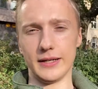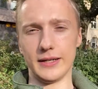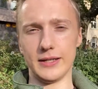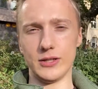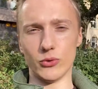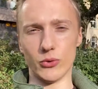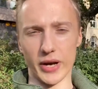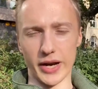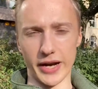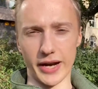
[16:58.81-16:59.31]

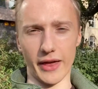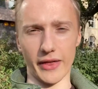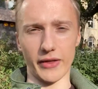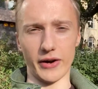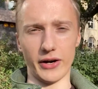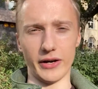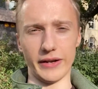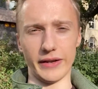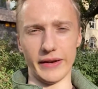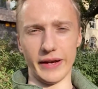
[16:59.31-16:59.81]
to one another
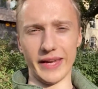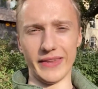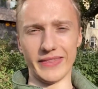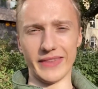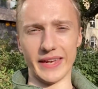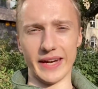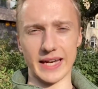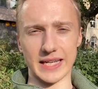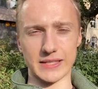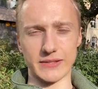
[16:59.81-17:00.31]
in
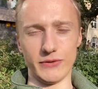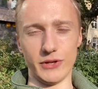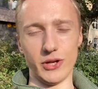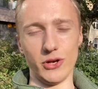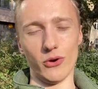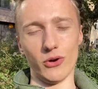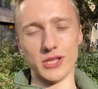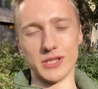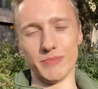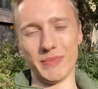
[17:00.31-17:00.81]
the next
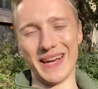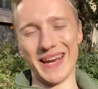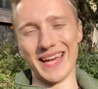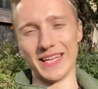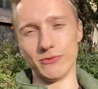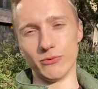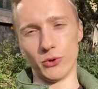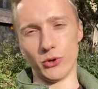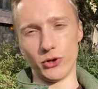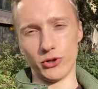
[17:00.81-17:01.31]
video. It's been
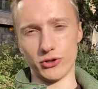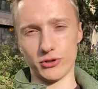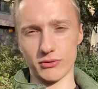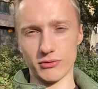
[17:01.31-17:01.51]
Edward.